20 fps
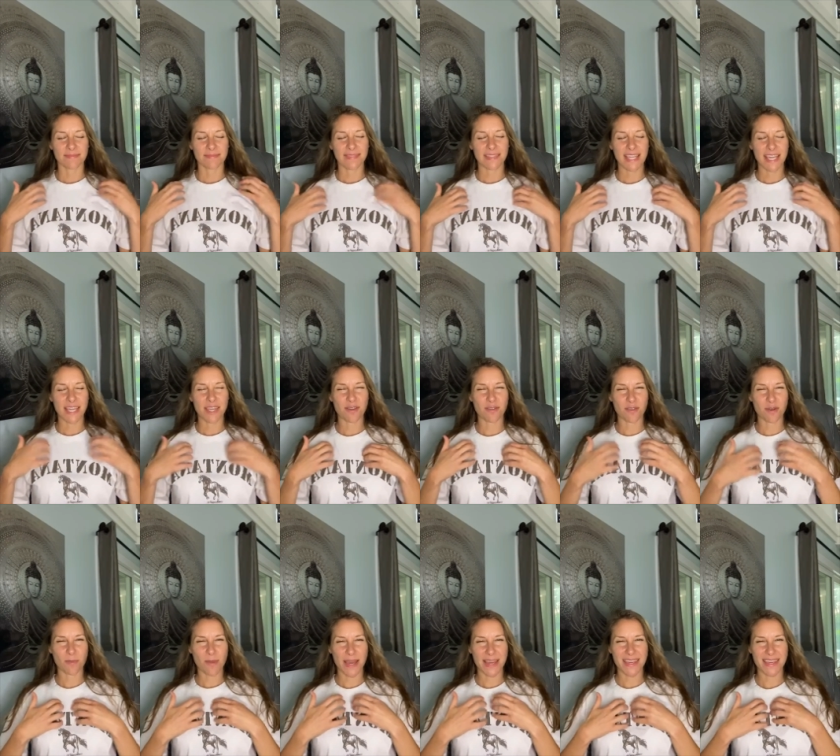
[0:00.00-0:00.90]
And thank you
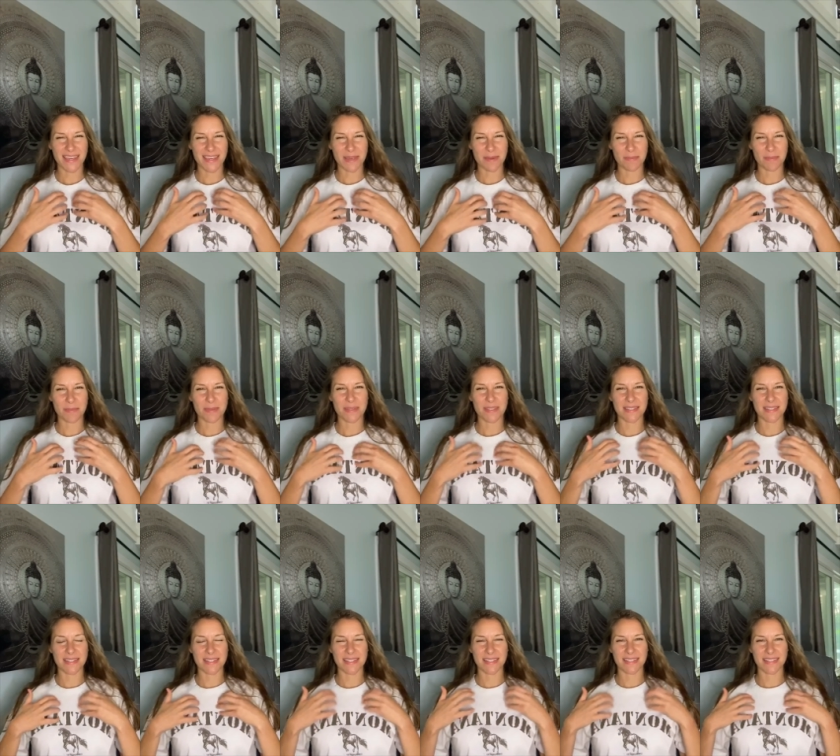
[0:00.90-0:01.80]
for my
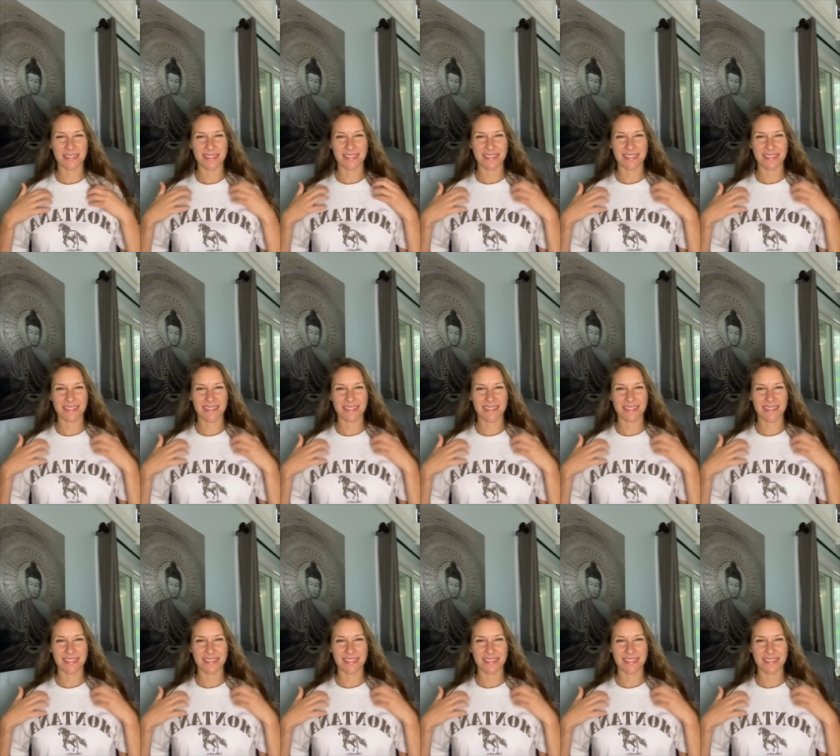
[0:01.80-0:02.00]
hips.